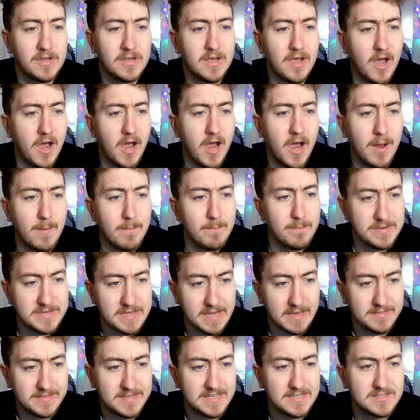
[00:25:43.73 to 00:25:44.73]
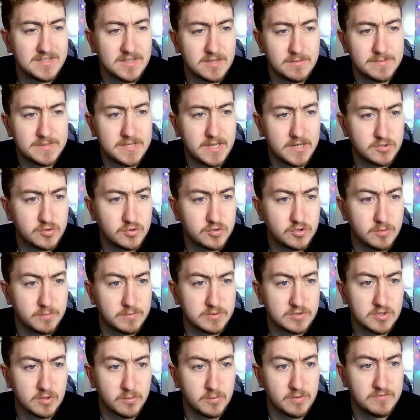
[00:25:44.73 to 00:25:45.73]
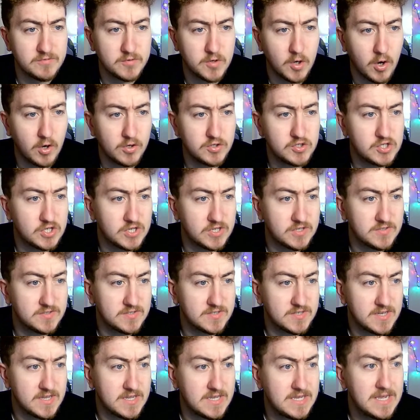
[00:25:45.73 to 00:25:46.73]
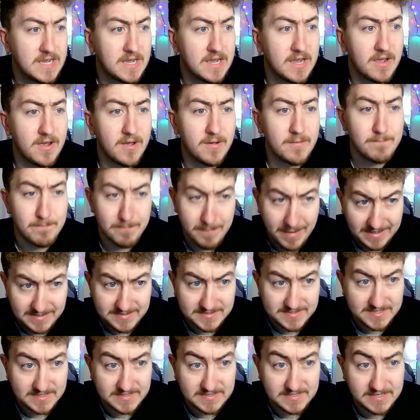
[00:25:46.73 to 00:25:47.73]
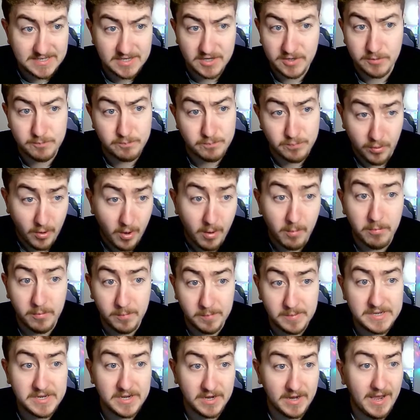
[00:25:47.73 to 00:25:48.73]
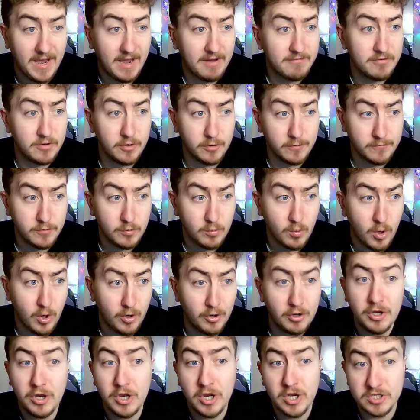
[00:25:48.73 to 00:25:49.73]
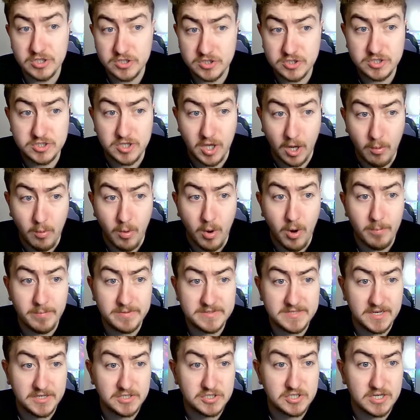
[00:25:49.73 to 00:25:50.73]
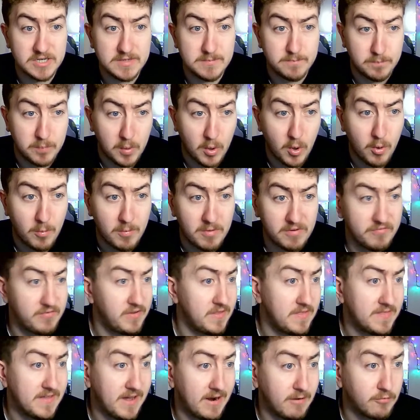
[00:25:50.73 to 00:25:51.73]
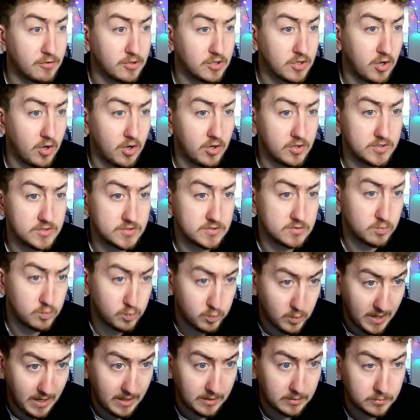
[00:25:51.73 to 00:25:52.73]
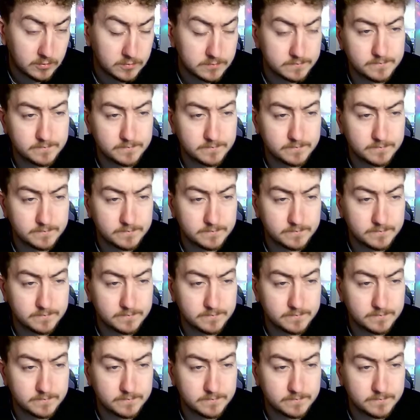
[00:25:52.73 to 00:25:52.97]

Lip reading: But yeah, these are the potential doubles that we've got, as you can see. Man City are probably going to have another one. So are potentially Bournemouth in that regard as well.